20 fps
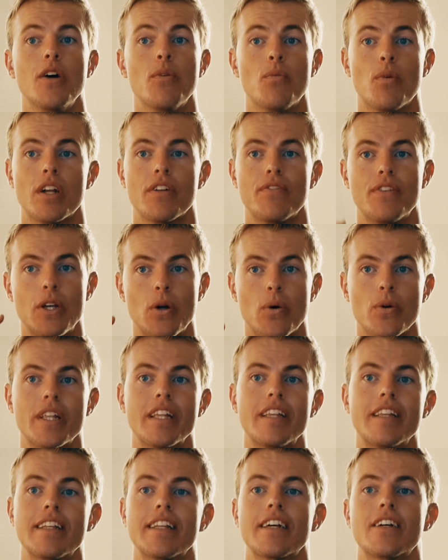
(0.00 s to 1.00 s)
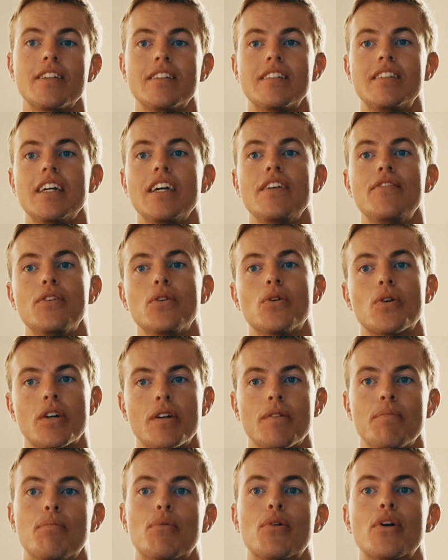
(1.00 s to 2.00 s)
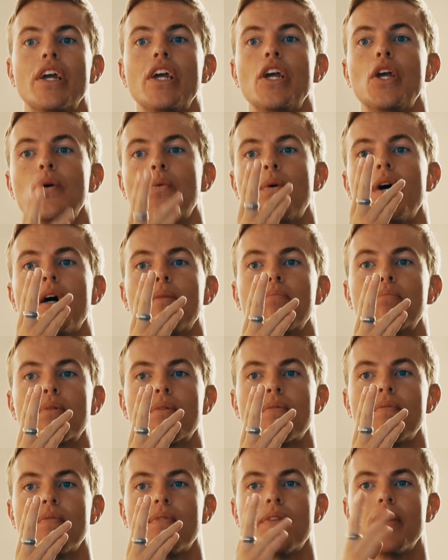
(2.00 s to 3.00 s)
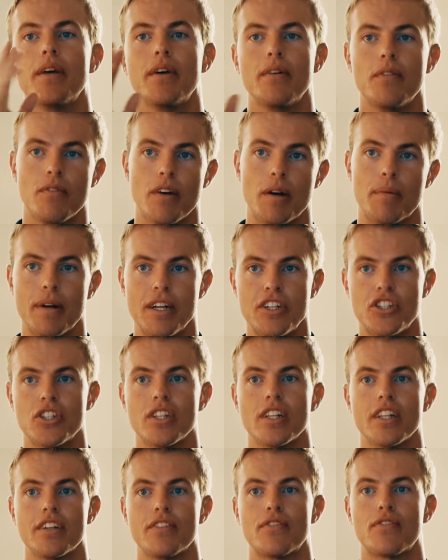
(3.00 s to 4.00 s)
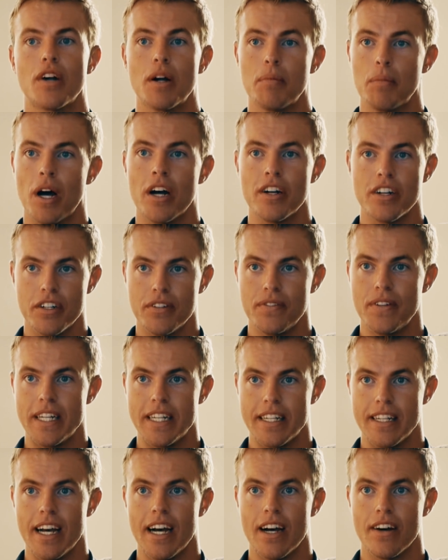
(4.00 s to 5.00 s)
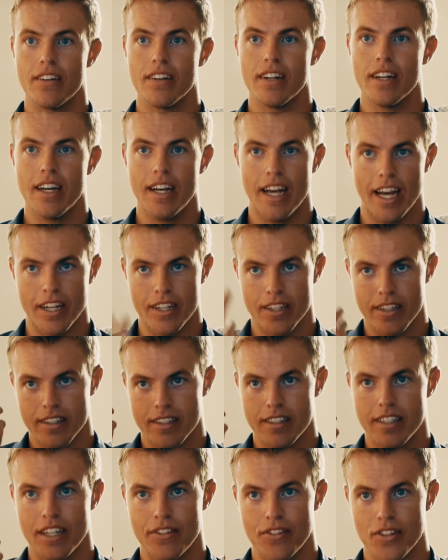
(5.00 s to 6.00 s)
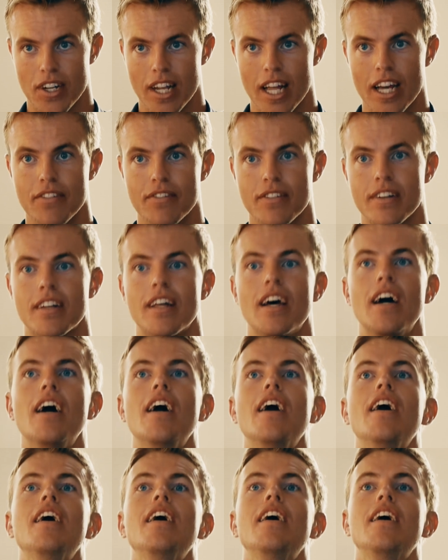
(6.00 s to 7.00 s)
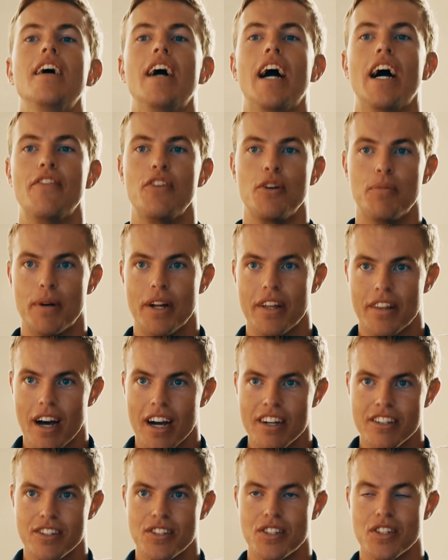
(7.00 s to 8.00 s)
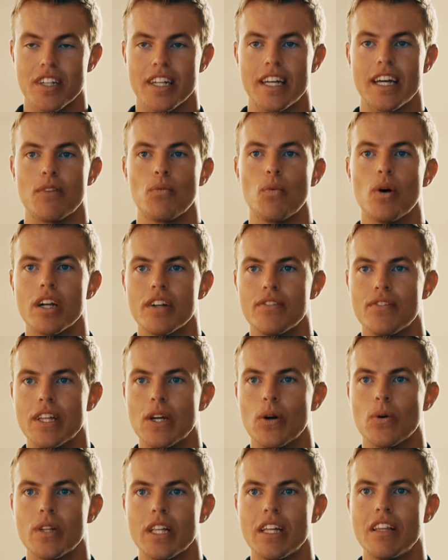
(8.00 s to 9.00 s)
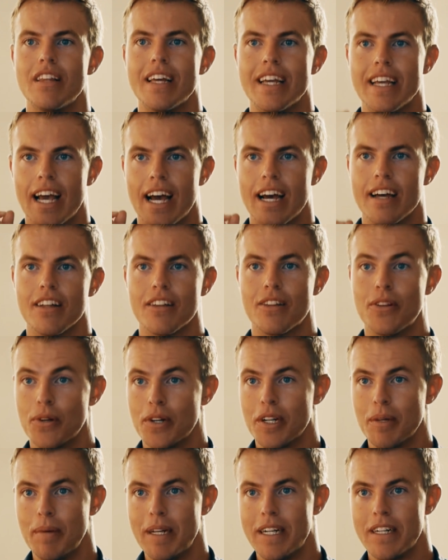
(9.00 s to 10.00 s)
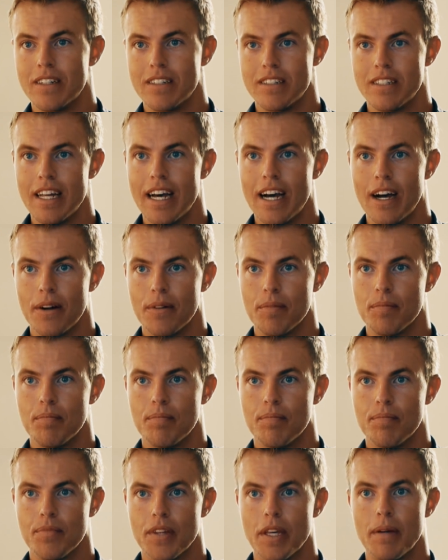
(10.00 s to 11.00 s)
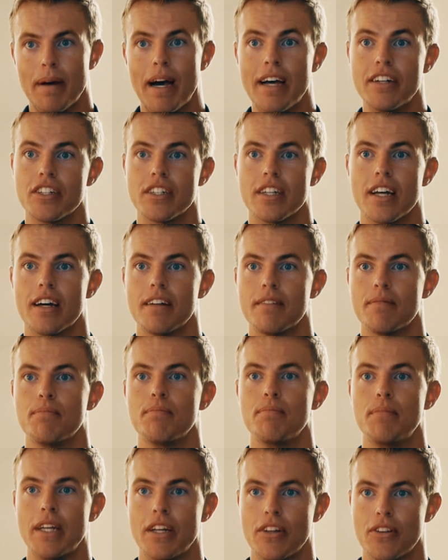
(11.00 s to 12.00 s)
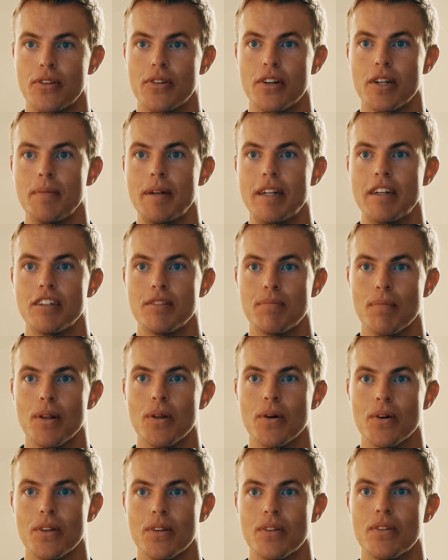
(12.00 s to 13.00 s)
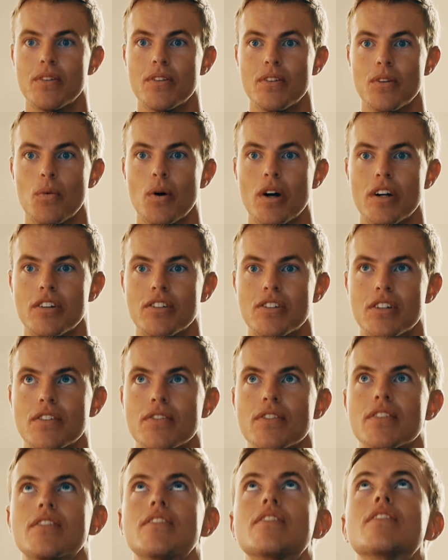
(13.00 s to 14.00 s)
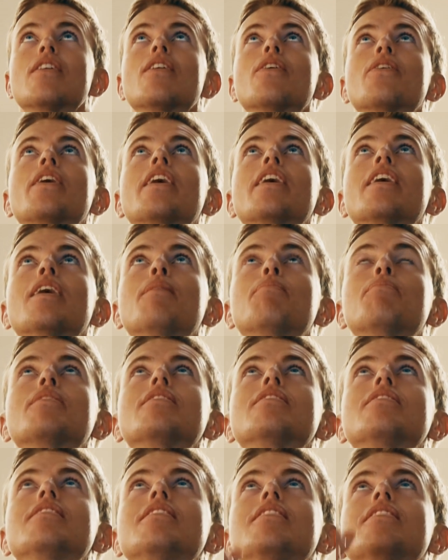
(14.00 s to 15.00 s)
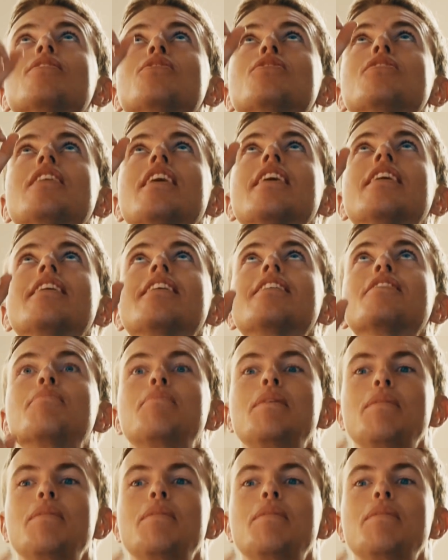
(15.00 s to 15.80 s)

What if the only thing that could save you or could bring you up vibrationally from 100 feet down and could save your life and have you breathe oxygen again? What if the only thing at 30 meters down, imagine that, being 30 meters below the water surface, looking up and seeing those tiny little